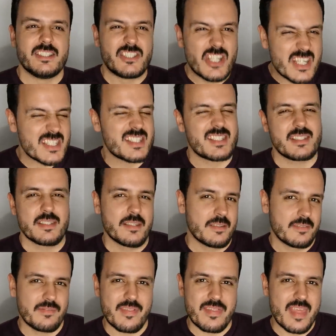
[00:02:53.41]
just
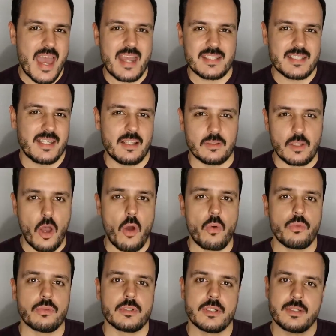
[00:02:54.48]
that
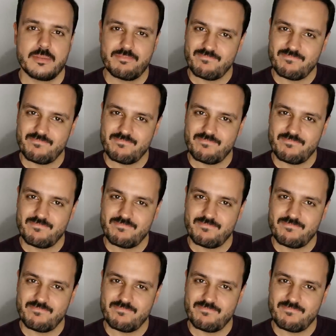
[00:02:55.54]
alone,